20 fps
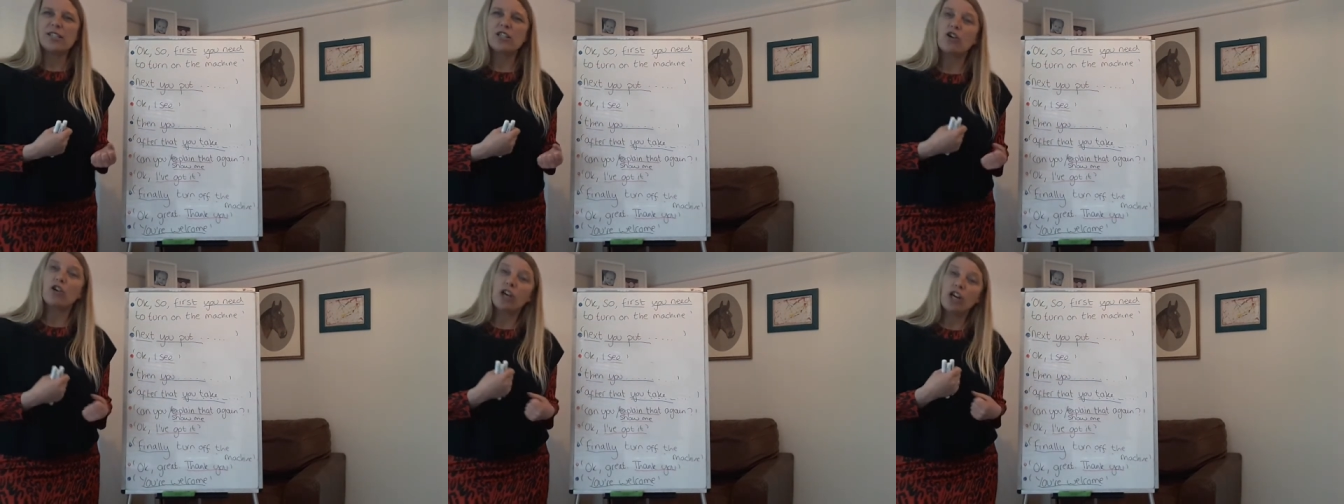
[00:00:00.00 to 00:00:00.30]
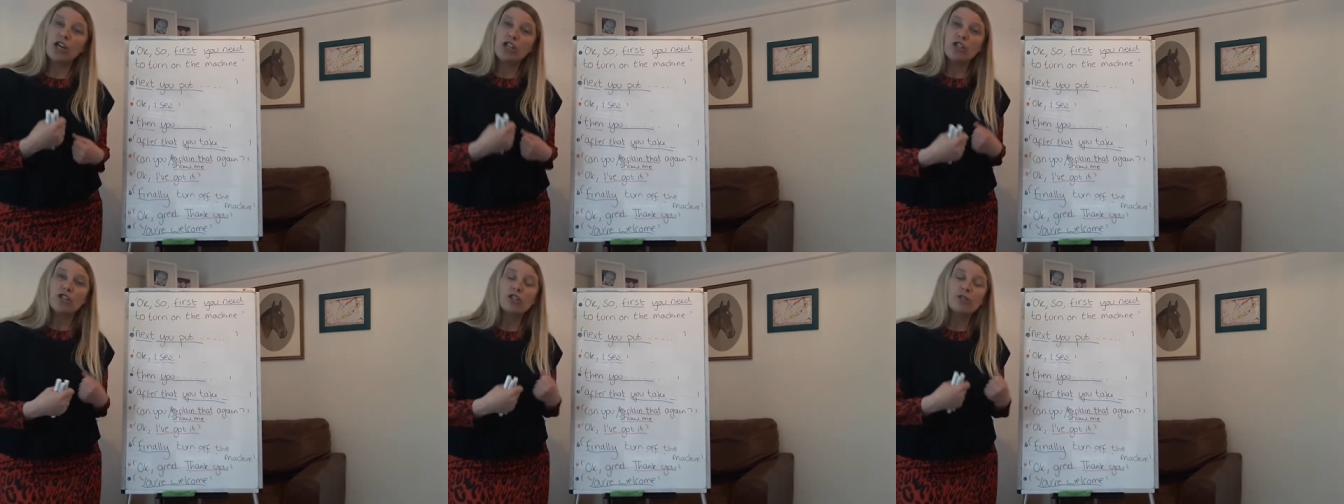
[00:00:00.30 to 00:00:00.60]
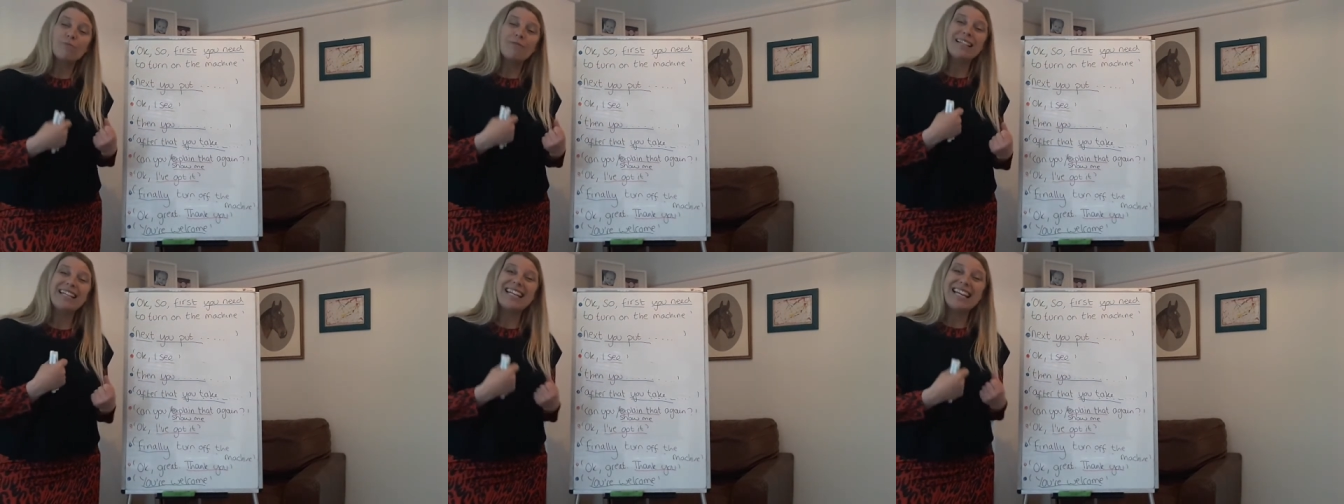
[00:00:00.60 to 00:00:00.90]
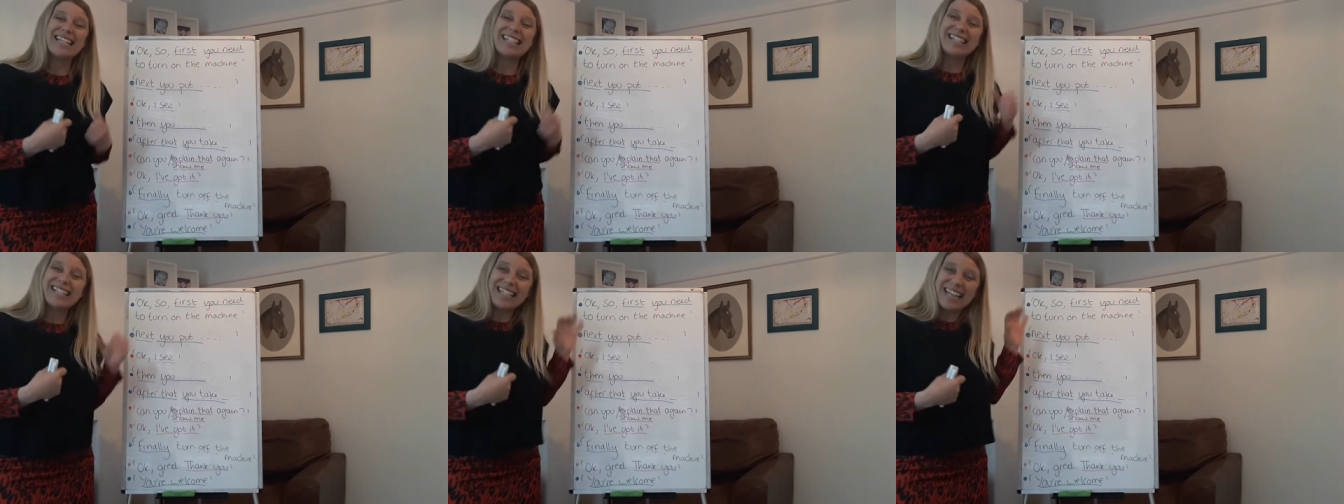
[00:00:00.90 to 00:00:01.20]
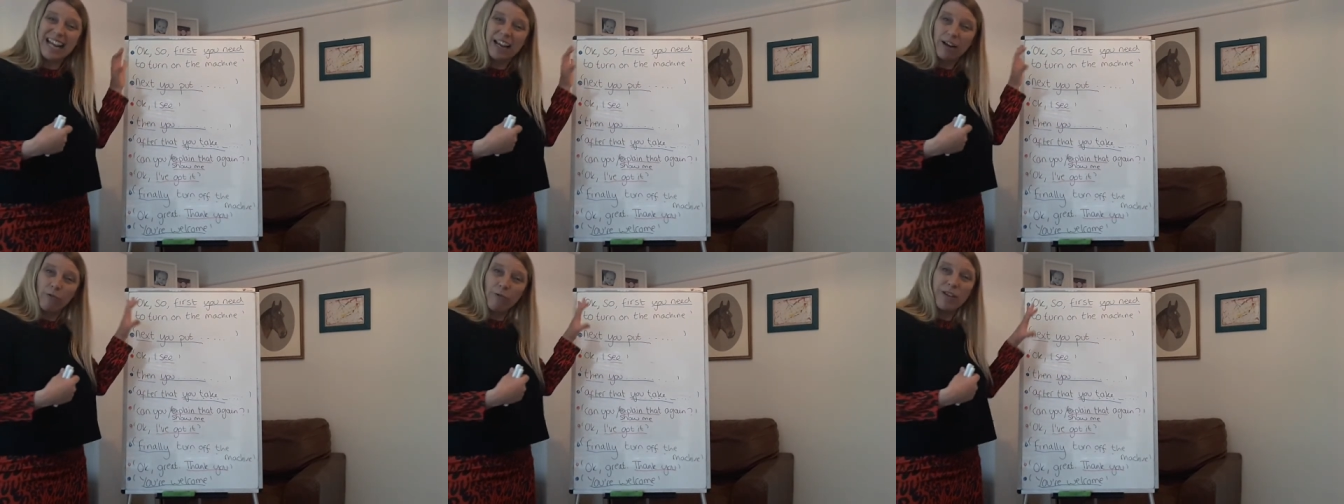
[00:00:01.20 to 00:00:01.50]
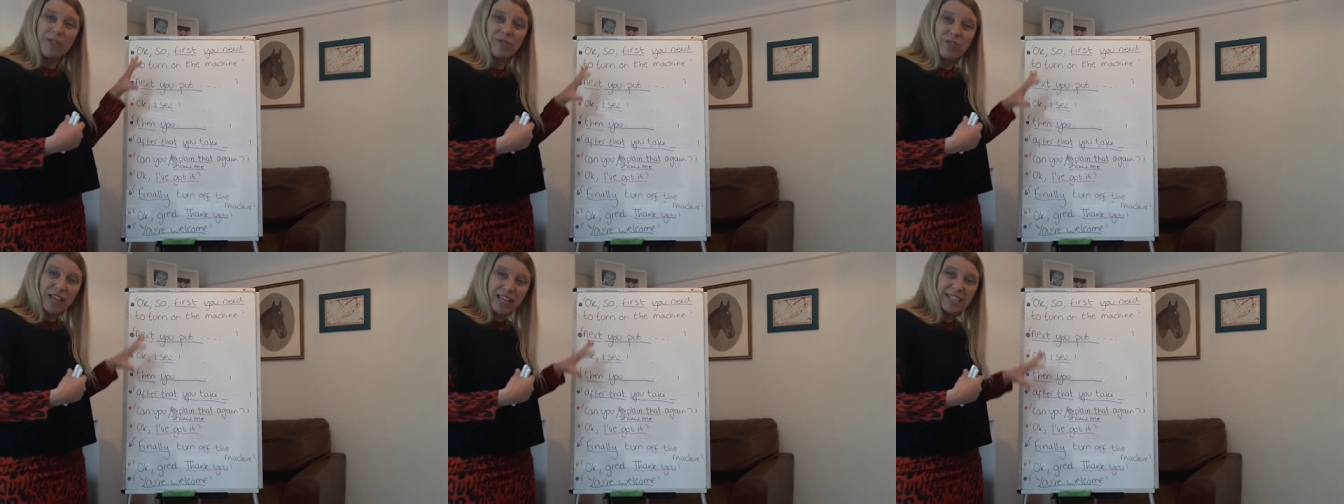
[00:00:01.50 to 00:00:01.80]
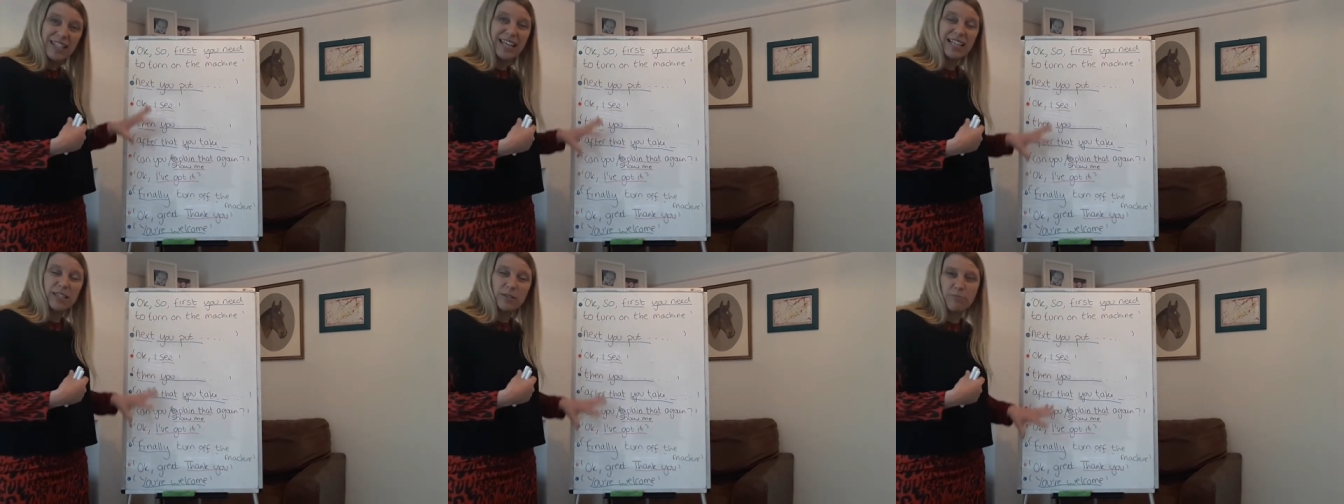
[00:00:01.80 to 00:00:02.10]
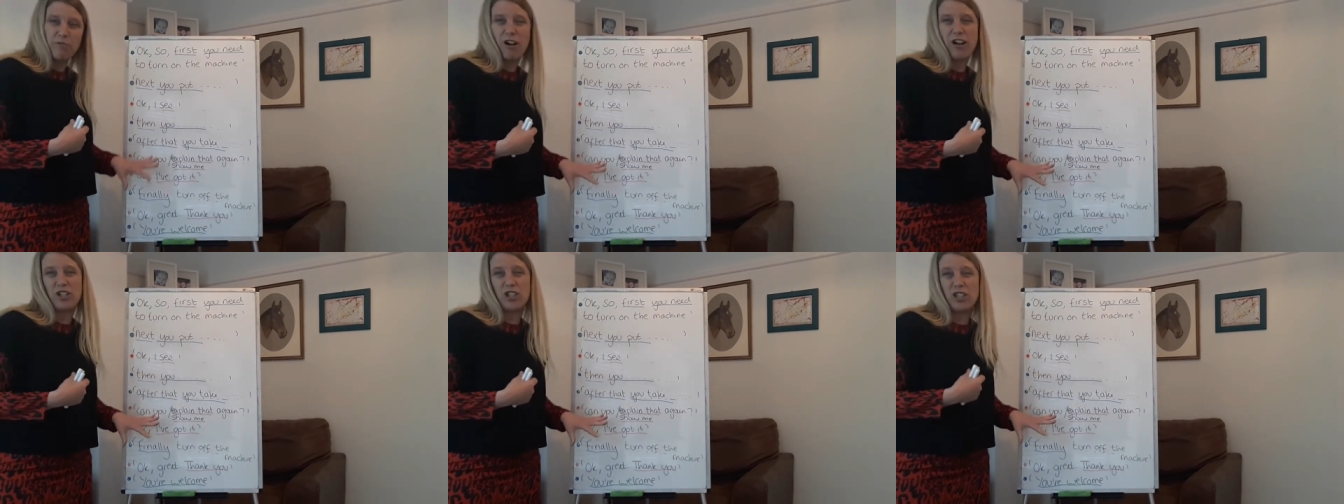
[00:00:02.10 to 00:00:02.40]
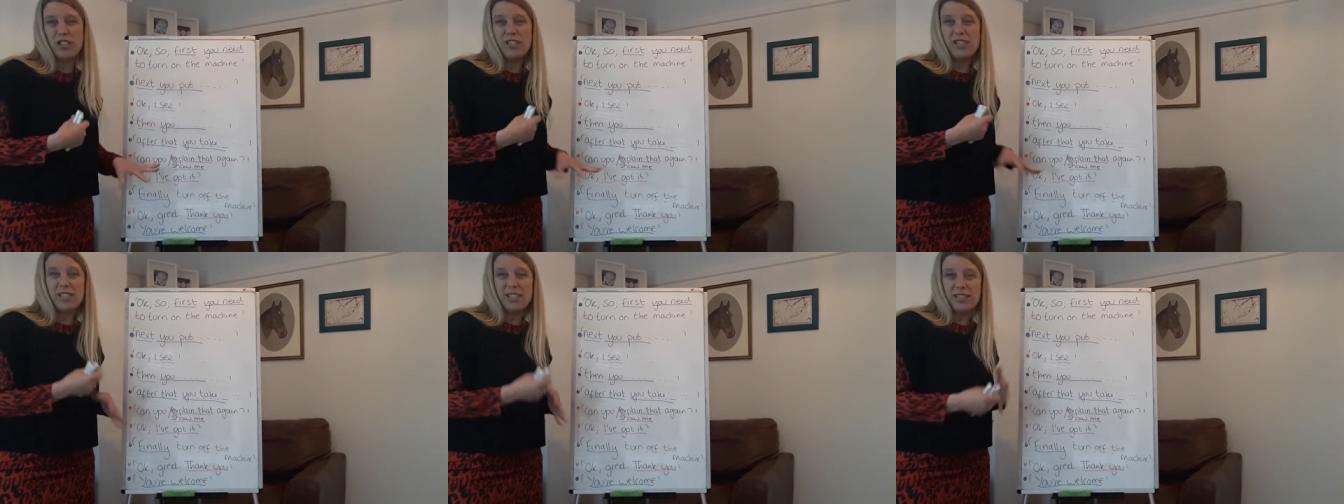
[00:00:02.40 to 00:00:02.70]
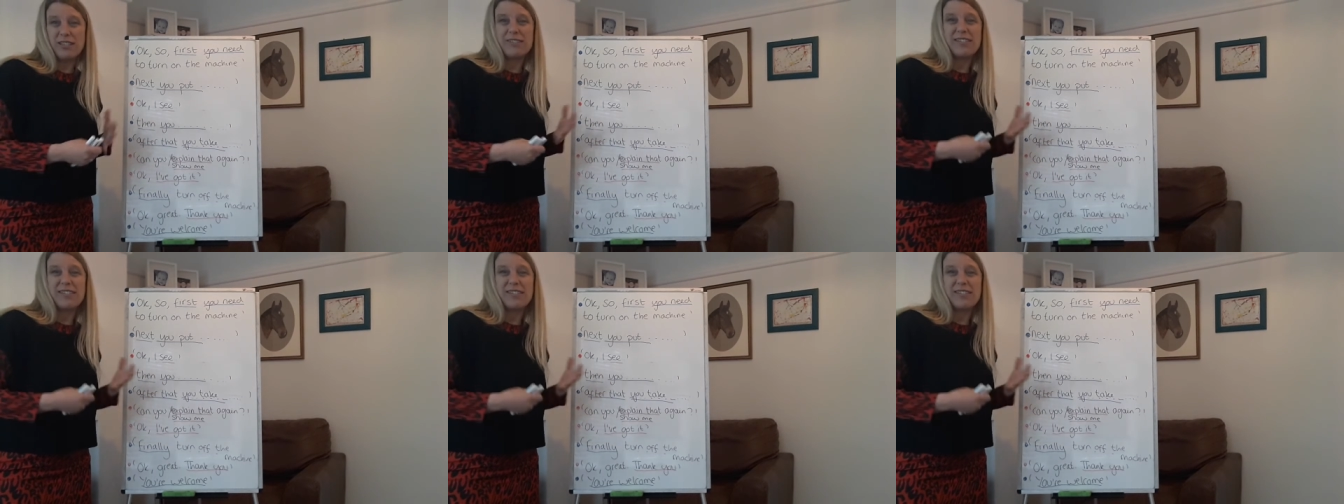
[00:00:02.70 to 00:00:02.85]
You're going to do some listening with these expressions,